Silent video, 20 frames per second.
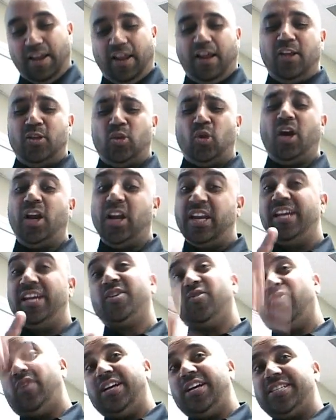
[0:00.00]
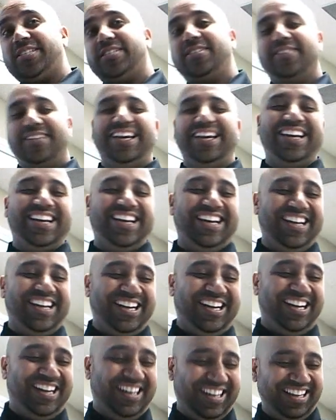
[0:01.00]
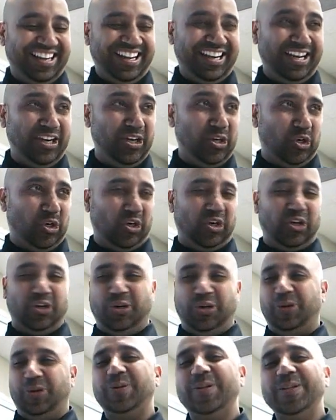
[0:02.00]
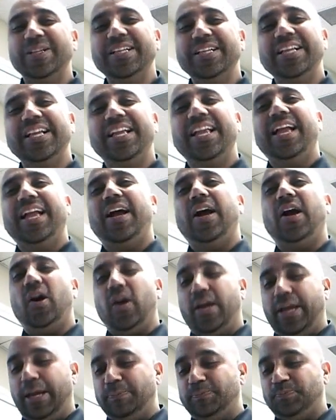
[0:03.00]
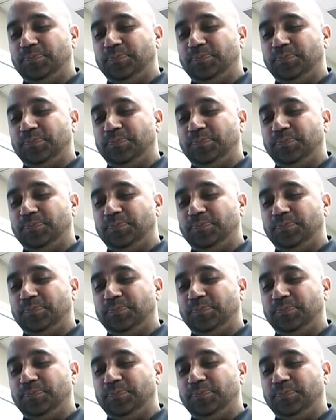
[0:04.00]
So our reach was in Toronto. Okay.